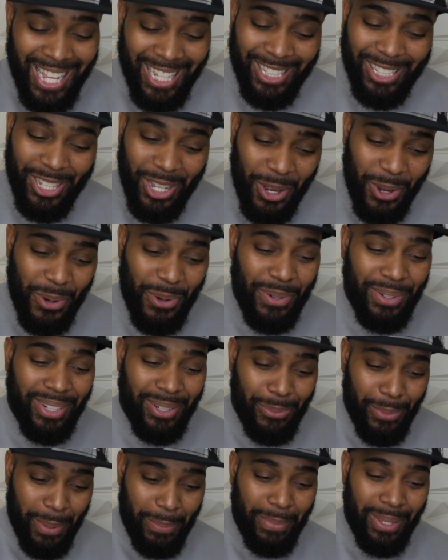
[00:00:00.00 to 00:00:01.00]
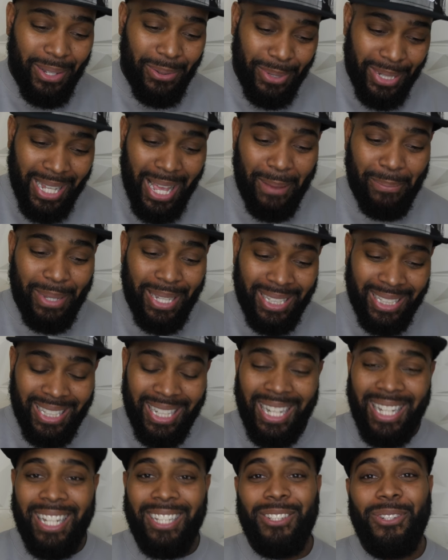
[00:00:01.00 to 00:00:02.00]
So with me, with that being
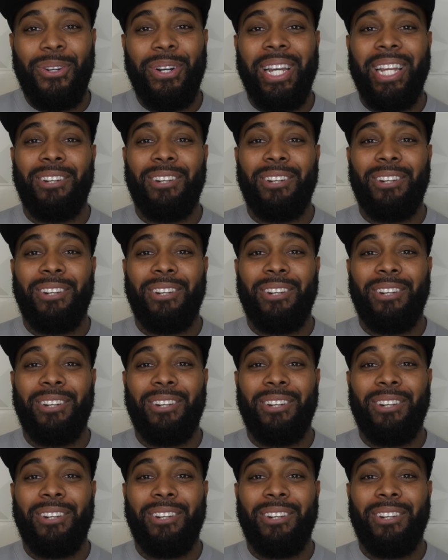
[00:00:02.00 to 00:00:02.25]
said, let's go